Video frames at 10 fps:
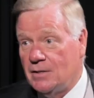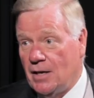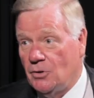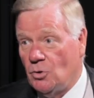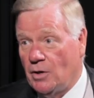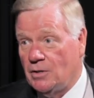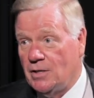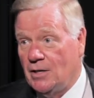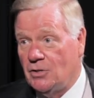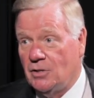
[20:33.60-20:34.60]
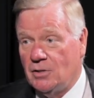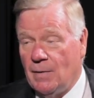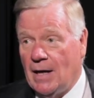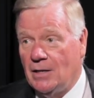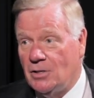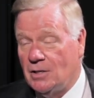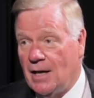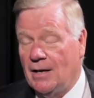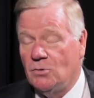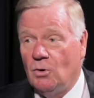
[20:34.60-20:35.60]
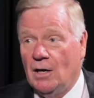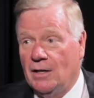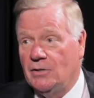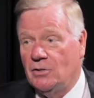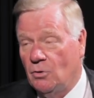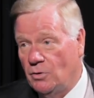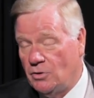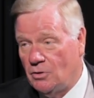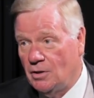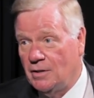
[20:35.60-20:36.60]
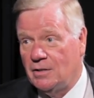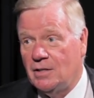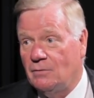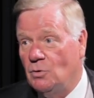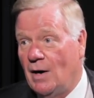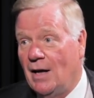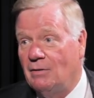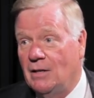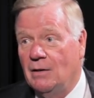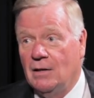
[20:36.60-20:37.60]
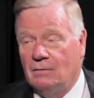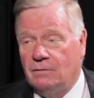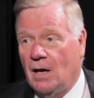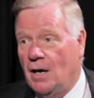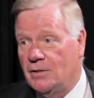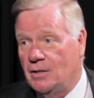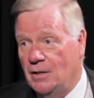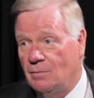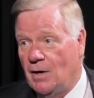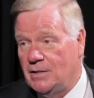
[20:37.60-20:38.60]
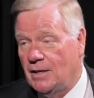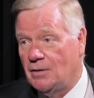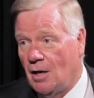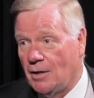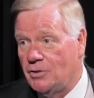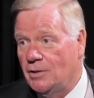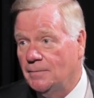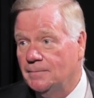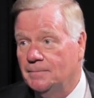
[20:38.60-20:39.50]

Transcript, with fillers: sales organization that's managing that as well as your own internally to see if do I have any flaws in my technology.